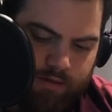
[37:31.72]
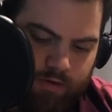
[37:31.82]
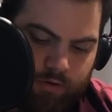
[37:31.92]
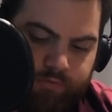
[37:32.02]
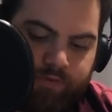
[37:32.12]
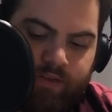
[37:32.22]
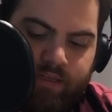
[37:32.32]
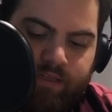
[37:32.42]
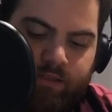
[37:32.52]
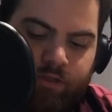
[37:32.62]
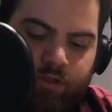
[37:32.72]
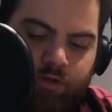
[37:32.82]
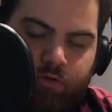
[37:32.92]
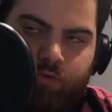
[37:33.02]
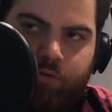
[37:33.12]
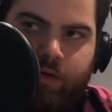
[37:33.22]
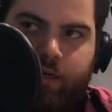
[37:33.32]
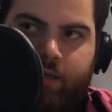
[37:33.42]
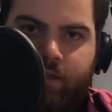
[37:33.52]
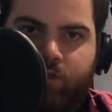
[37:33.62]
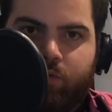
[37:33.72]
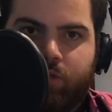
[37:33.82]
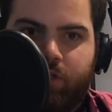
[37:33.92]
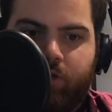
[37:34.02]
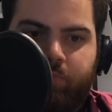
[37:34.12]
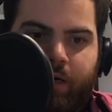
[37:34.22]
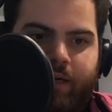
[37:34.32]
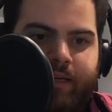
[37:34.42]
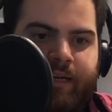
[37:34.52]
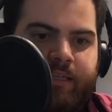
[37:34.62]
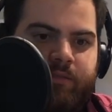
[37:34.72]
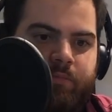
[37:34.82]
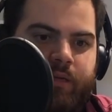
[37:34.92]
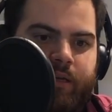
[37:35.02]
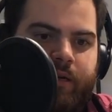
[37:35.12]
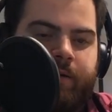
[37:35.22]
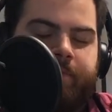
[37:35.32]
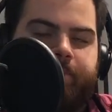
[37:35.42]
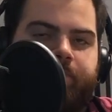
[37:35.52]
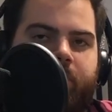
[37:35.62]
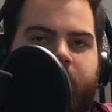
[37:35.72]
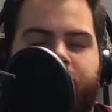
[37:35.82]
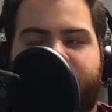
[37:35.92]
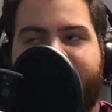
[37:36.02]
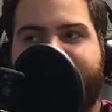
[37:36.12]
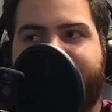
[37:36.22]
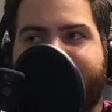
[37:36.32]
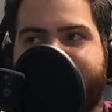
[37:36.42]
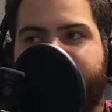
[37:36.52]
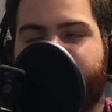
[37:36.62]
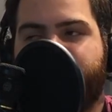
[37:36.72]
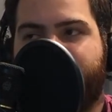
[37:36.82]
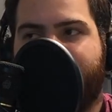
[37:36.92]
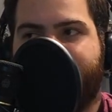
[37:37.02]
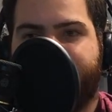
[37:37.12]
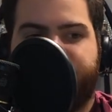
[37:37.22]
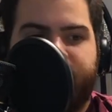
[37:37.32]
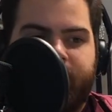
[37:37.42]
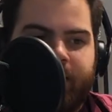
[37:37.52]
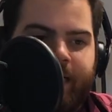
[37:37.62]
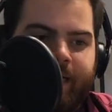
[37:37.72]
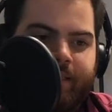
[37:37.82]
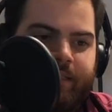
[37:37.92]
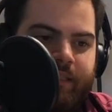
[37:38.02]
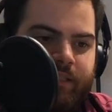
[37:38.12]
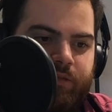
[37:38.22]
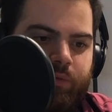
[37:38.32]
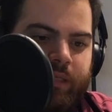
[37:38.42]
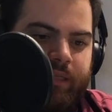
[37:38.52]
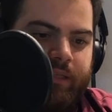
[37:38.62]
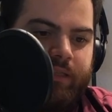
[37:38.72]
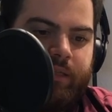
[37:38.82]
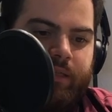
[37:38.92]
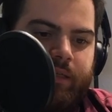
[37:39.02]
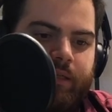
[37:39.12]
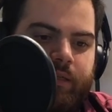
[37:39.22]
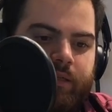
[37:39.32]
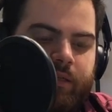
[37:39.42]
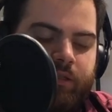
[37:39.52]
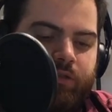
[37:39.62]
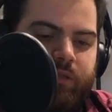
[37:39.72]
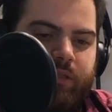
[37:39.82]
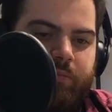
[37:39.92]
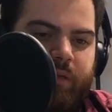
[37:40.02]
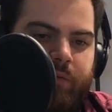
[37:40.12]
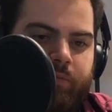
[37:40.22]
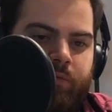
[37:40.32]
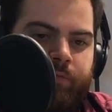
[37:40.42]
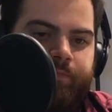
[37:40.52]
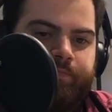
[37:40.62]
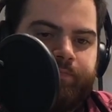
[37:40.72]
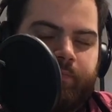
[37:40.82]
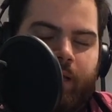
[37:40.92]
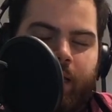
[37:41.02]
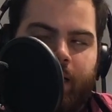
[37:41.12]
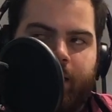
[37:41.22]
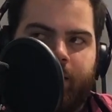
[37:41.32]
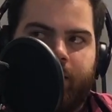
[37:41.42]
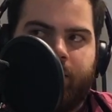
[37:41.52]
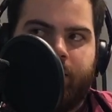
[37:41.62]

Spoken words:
hopefully, this was a good podcast, but the plan is to have guests each week, interesting people, and